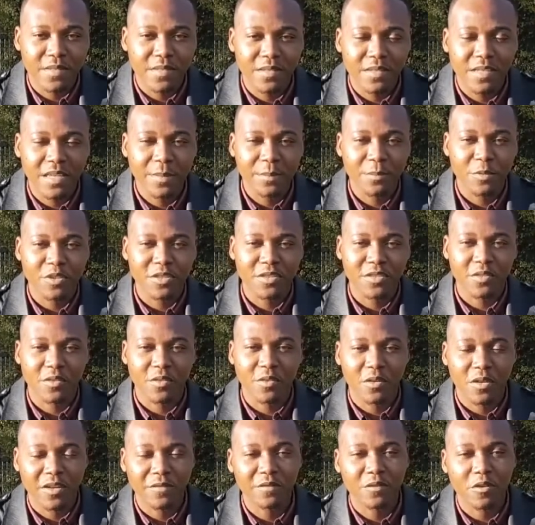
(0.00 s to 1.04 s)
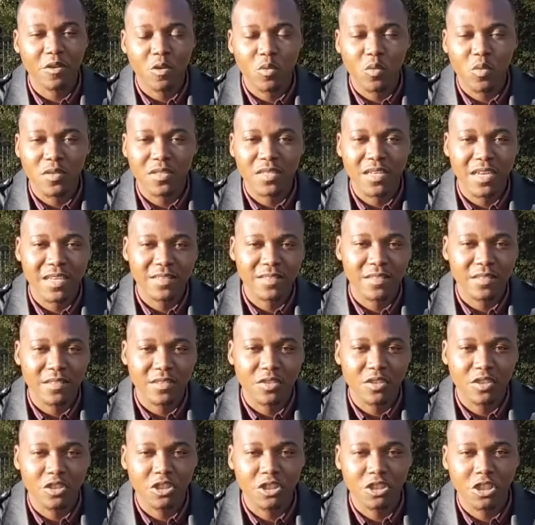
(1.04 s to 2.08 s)
earbuds have always had
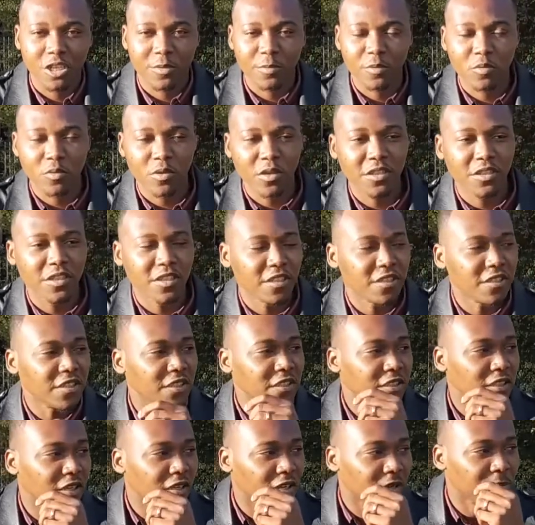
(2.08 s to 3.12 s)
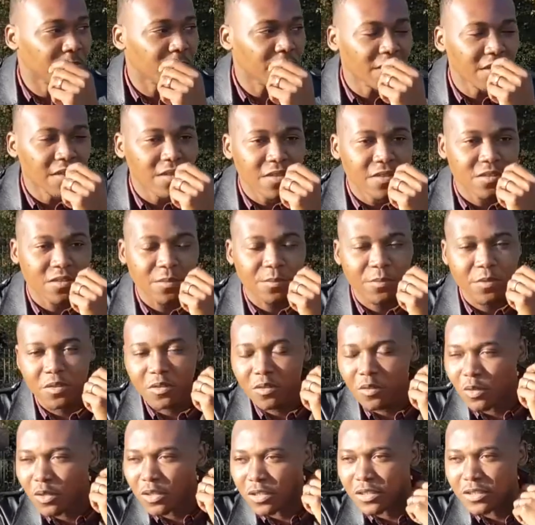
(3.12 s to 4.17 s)
this shape where they need something
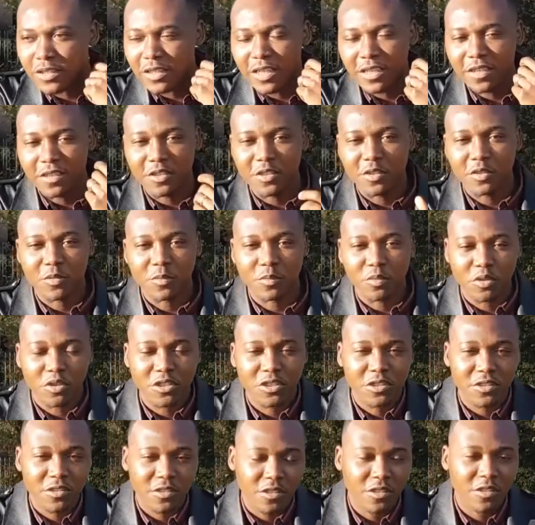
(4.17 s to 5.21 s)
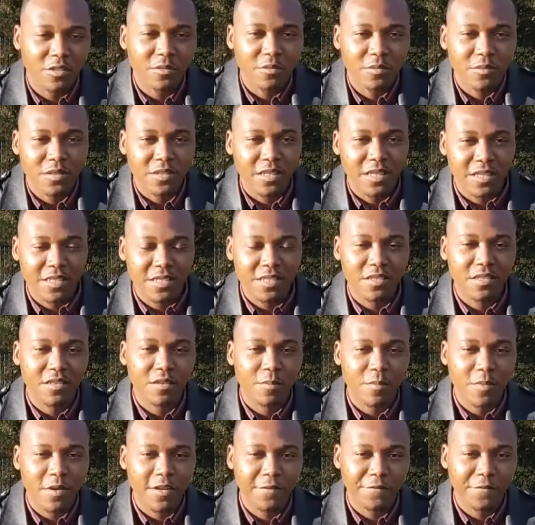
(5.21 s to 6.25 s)
hooking it like a toothbrush, the external
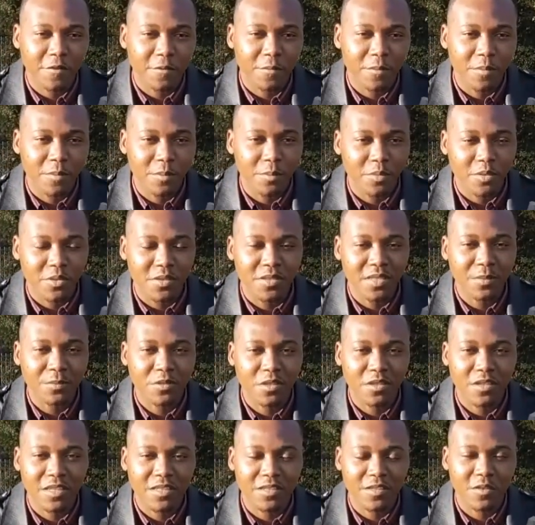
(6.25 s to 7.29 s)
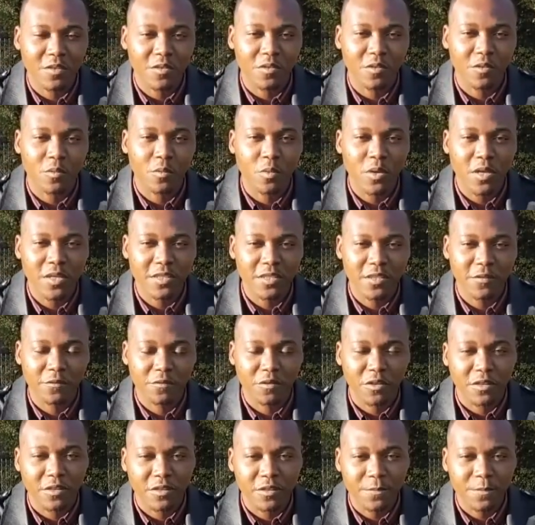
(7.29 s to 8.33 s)
platform. But Samsung has gone away
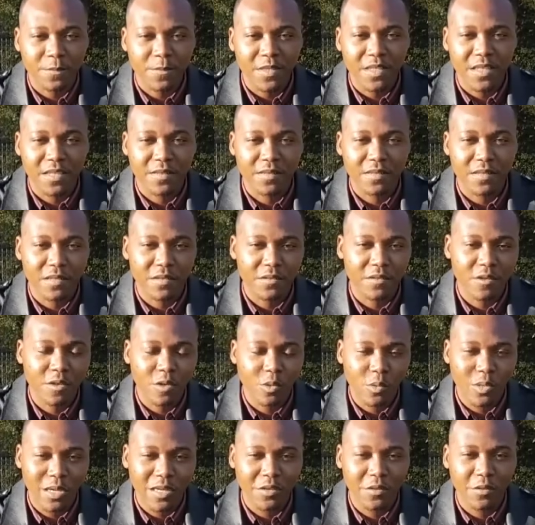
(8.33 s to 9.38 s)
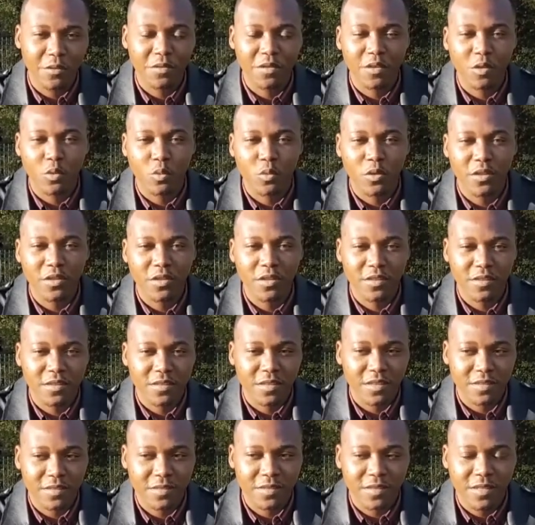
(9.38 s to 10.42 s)
different and said, no, I don't think we need
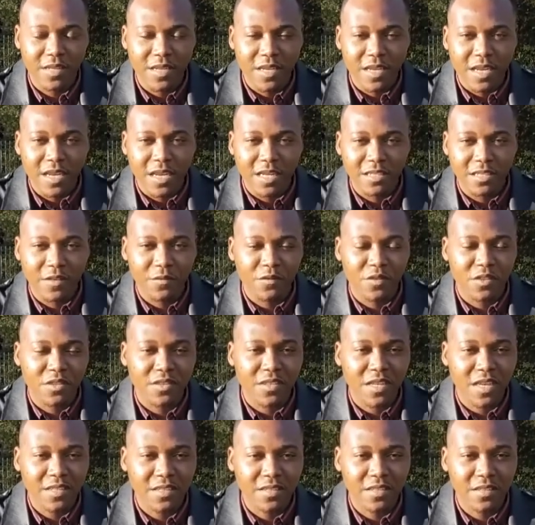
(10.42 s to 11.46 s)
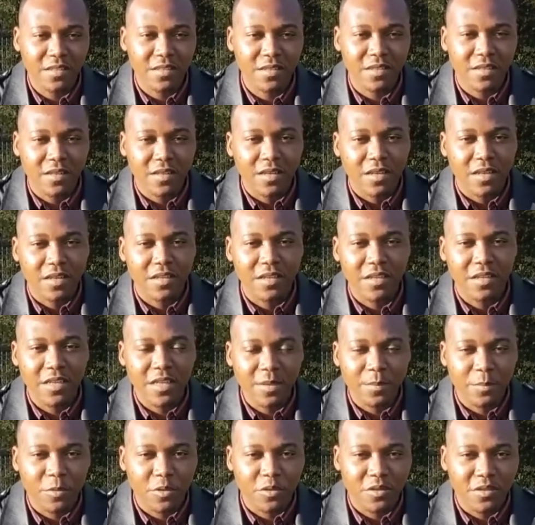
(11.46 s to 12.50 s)
that. And they've designed an
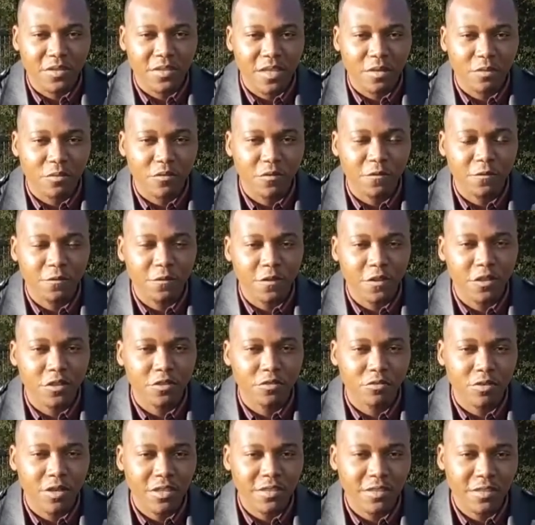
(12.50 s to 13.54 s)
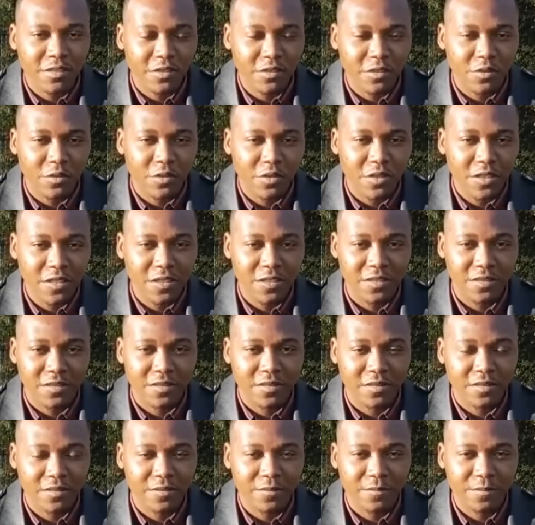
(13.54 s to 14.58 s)
earbuds that would fit right into your ears,